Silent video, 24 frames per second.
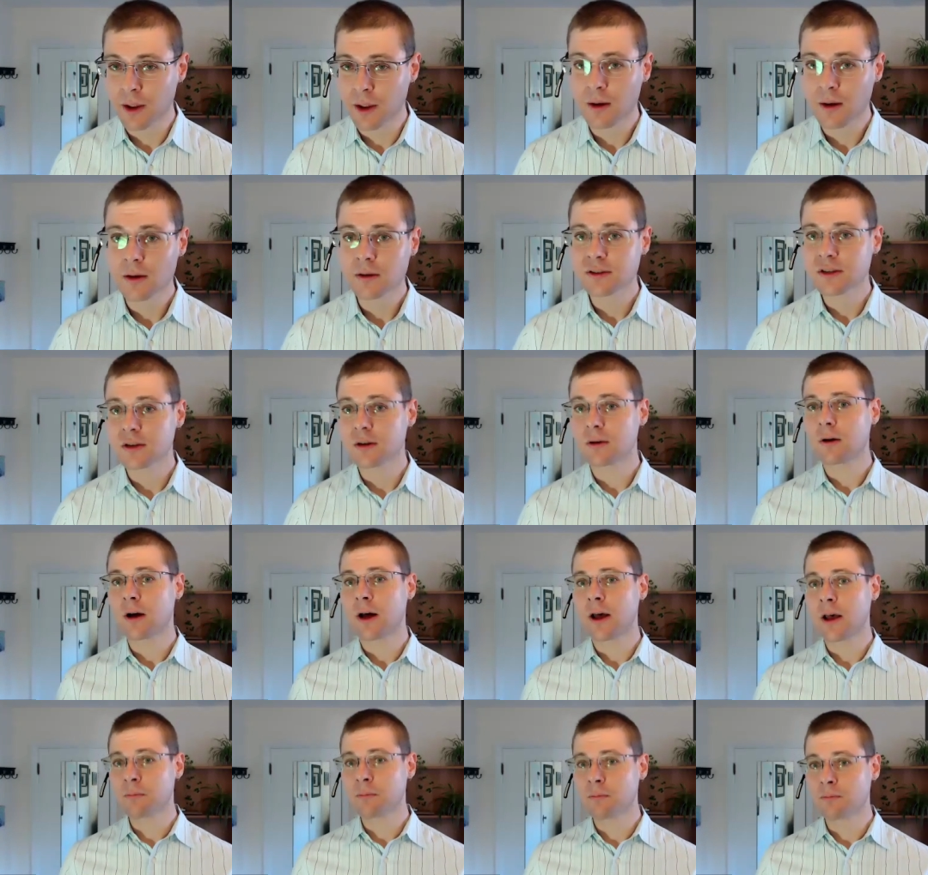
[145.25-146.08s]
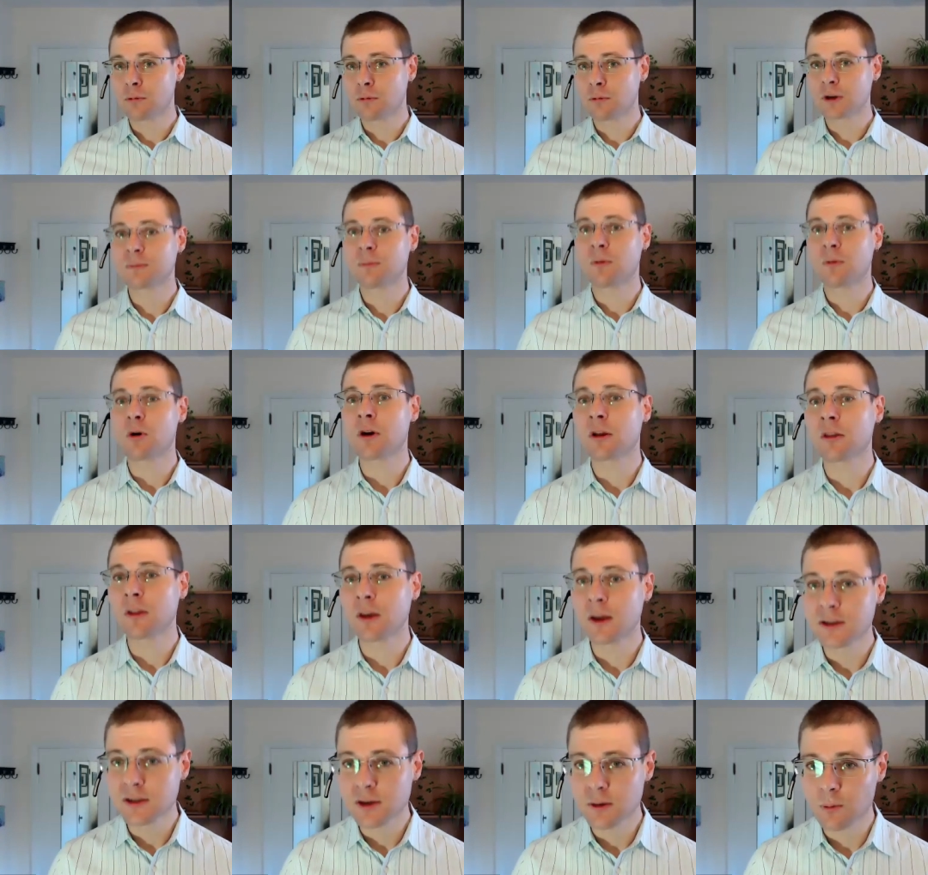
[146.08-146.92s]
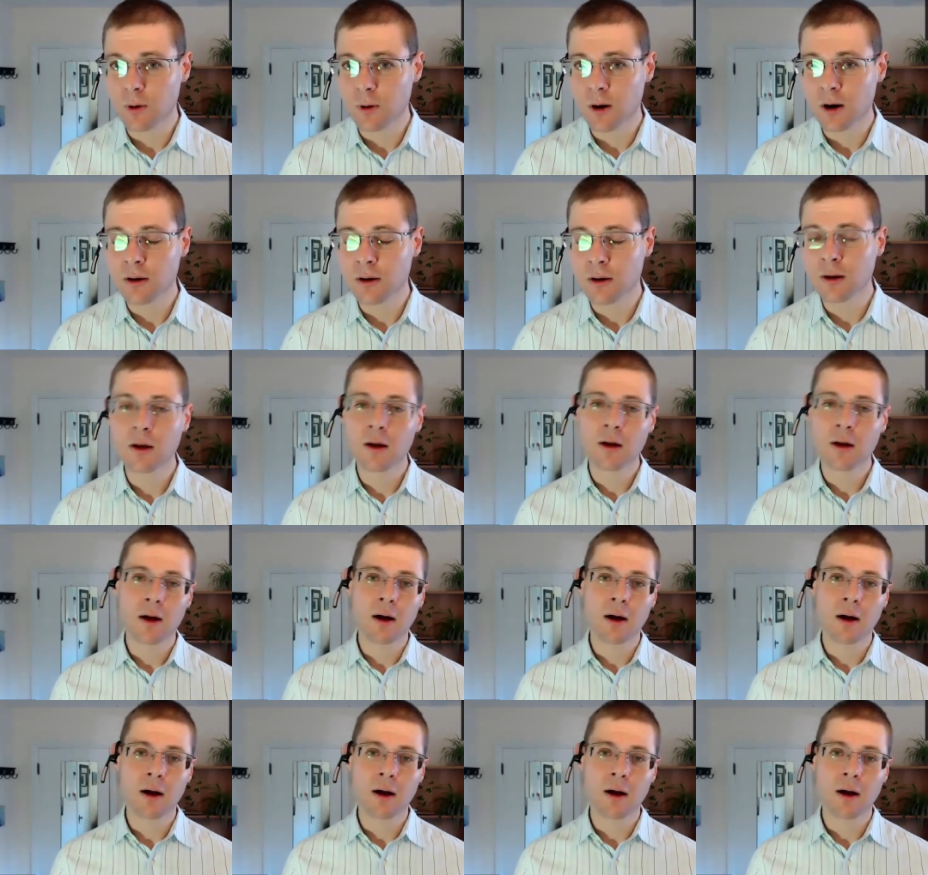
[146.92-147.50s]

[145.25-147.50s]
So I was born in eighty-one.